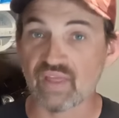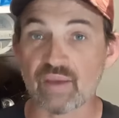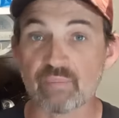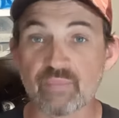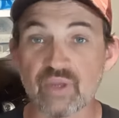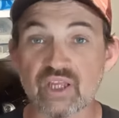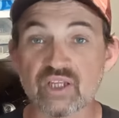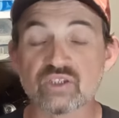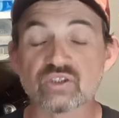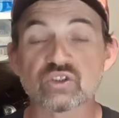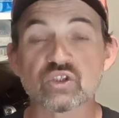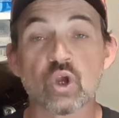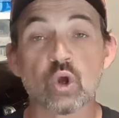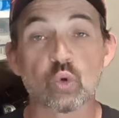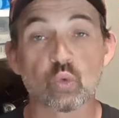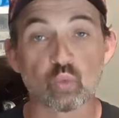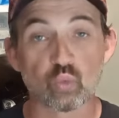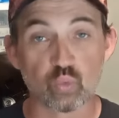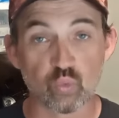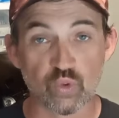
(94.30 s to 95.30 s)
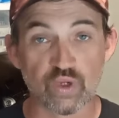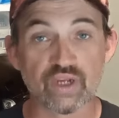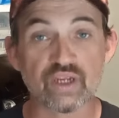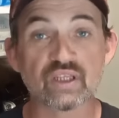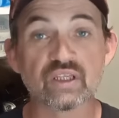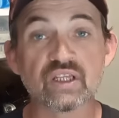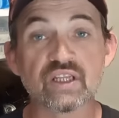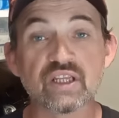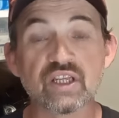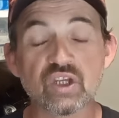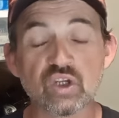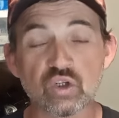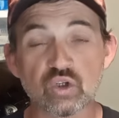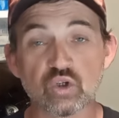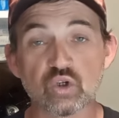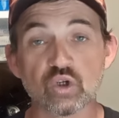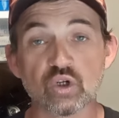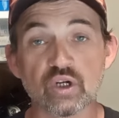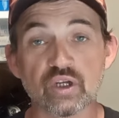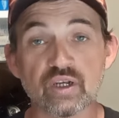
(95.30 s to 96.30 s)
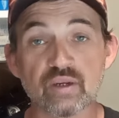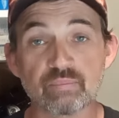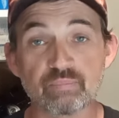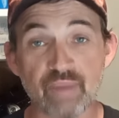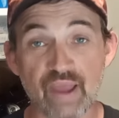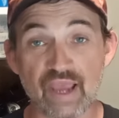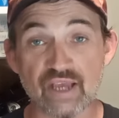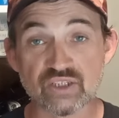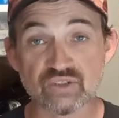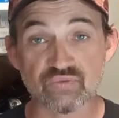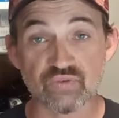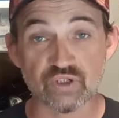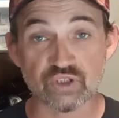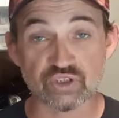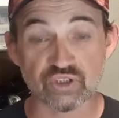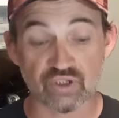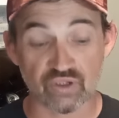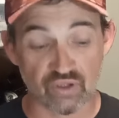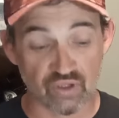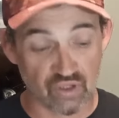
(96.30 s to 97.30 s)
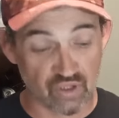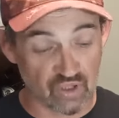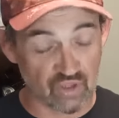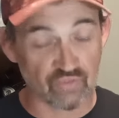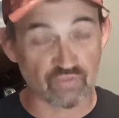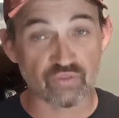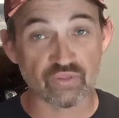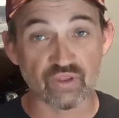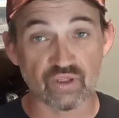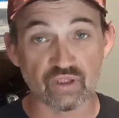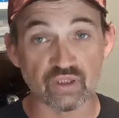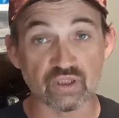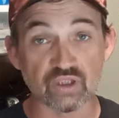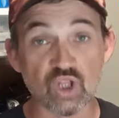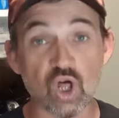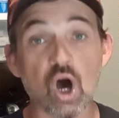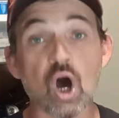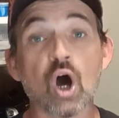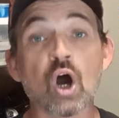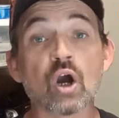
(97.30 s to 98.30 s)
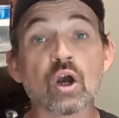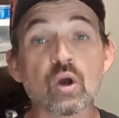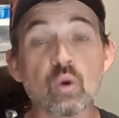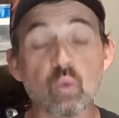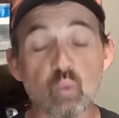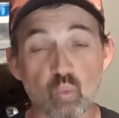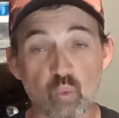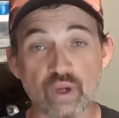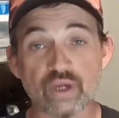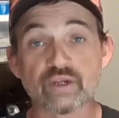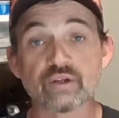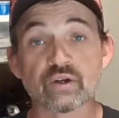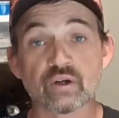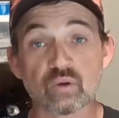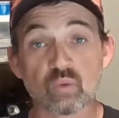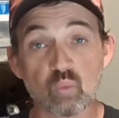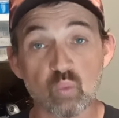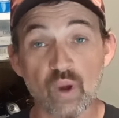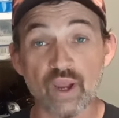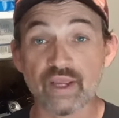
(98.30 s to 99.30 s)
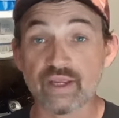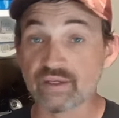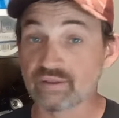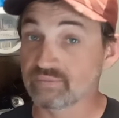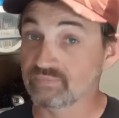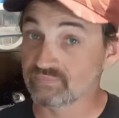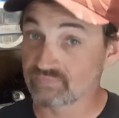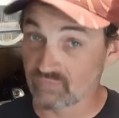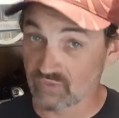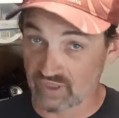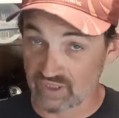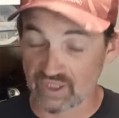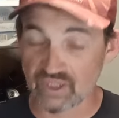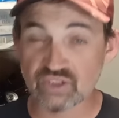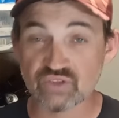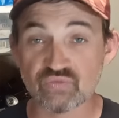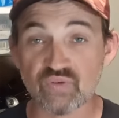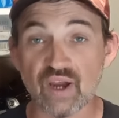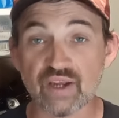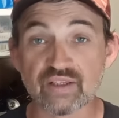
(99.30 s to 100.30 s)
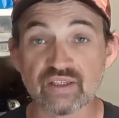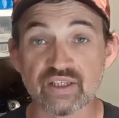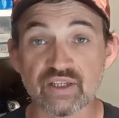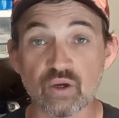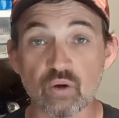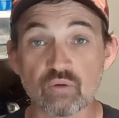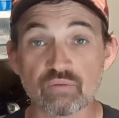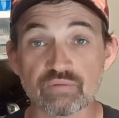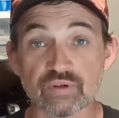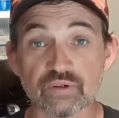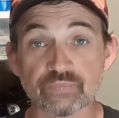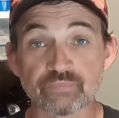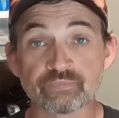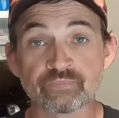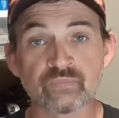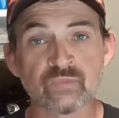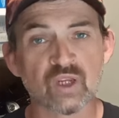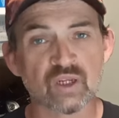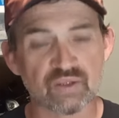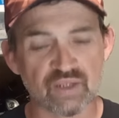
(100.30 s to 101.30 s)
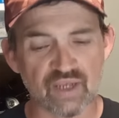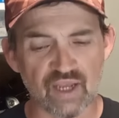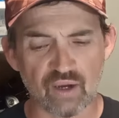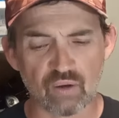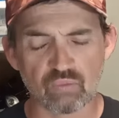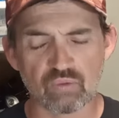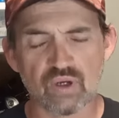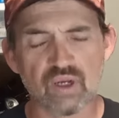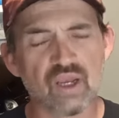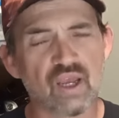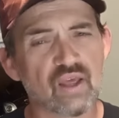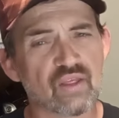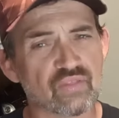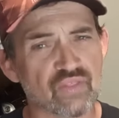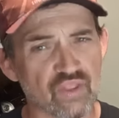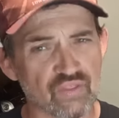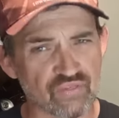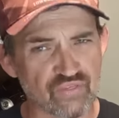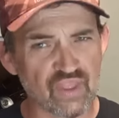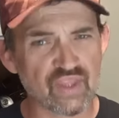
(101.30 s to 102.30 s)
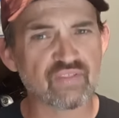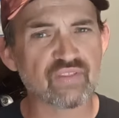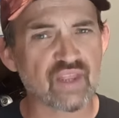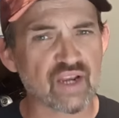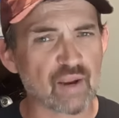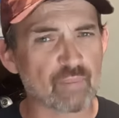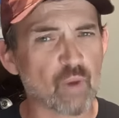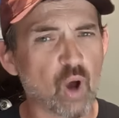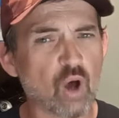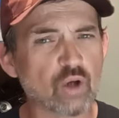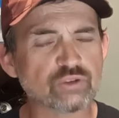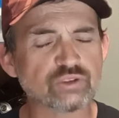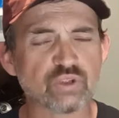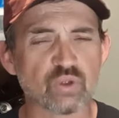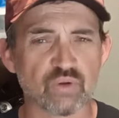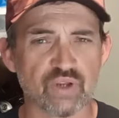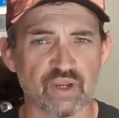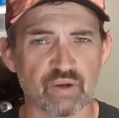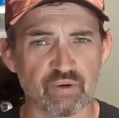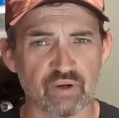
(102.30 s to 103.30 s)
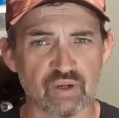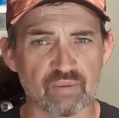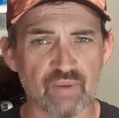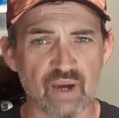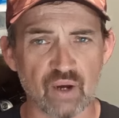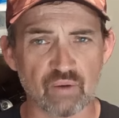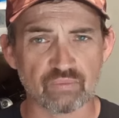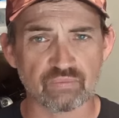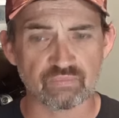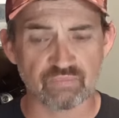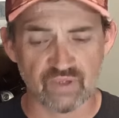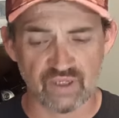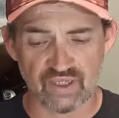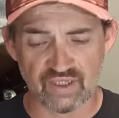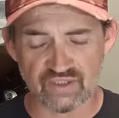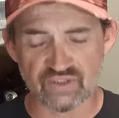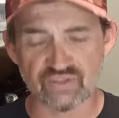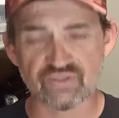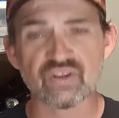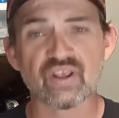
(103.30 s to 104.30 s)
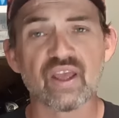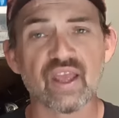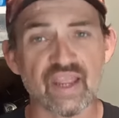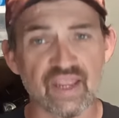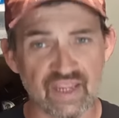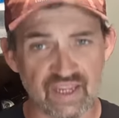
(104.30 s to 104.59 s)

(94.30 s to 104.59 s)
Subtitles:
That means really good bass fishing. The long winter wait is finally over. Now, the thing that I'm also hearing about is